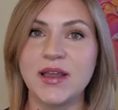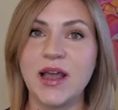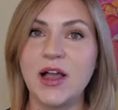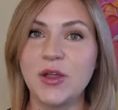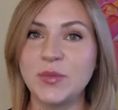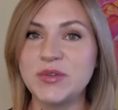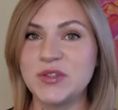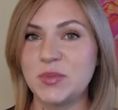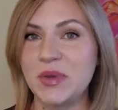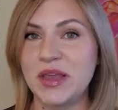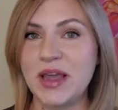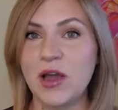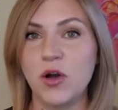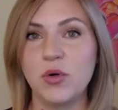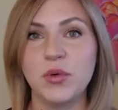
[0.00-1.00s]
It helps
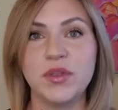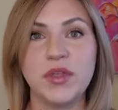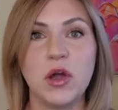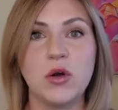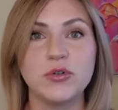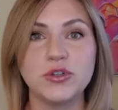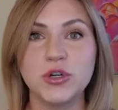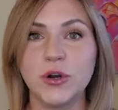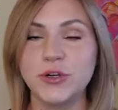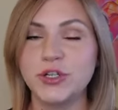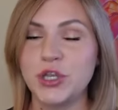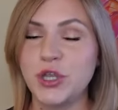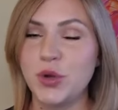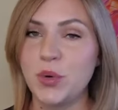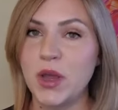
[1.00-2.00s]
me out without
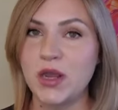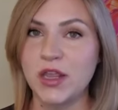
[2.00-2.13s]
charging you